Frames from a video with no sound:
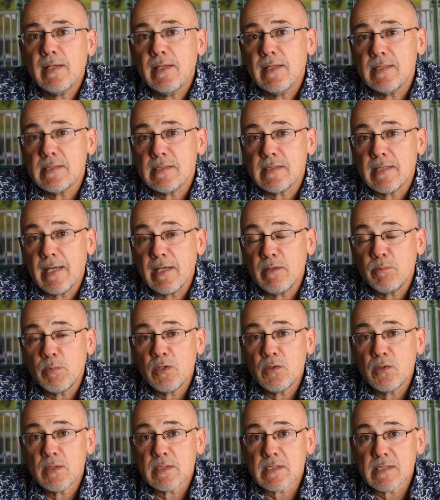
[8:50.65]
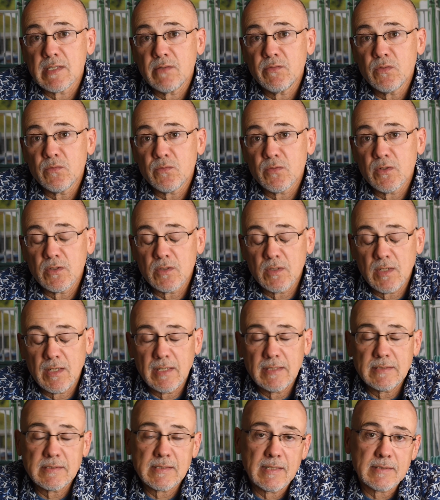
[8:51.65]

in his debut at 7 furlongs.